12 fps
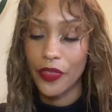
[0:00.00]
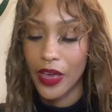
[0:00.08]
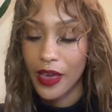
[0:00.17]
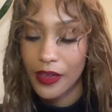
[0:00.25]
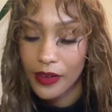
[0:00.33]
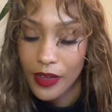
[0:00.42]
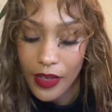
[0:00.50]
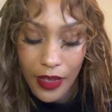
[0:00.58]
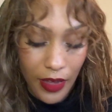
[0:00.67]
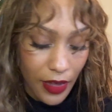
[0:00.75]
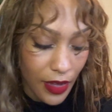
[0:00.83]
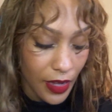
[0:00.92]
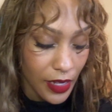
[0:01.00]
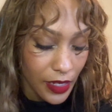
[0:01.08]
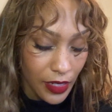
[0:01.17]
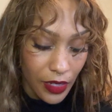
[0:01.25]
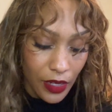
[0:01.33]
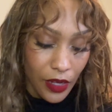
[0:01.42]
that.
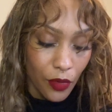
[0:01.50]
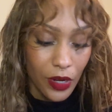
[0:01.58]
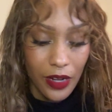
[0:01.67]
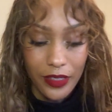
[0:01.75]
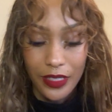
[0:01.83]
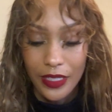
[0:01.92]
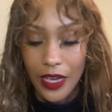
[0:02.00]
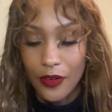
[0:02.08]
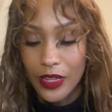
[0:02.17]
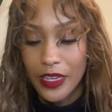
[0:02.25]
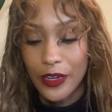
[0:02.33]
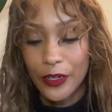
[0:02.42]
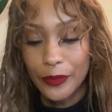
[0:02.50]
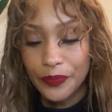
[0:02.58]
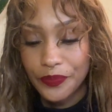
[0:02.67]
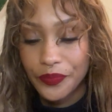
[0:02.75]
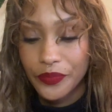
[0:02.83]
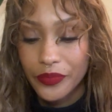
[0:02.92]
What else is out here?
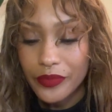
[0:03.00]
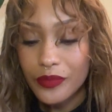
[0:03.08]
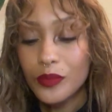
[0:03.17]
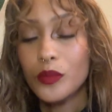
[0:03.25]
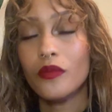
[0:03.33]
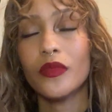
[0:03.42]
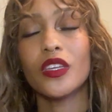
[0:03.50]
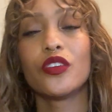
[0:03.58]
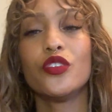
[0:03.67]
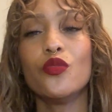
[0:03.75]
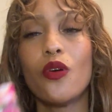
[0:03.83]
You